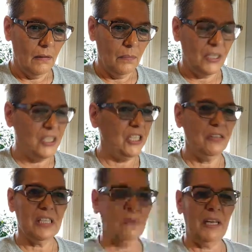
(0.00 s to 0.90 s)
But she
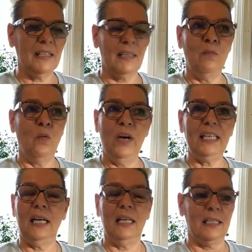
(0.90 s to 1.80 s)
used to make some white
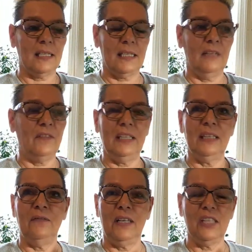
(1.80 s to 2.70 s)
kind of stuff in
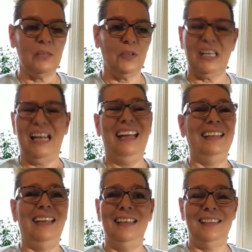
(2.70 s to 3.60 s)
the vegetables. I
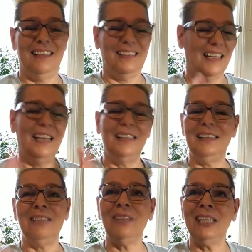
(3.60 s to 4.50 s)
hated it. I didn't
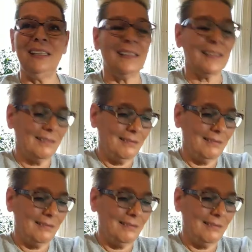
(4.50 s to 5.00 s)
even eat it.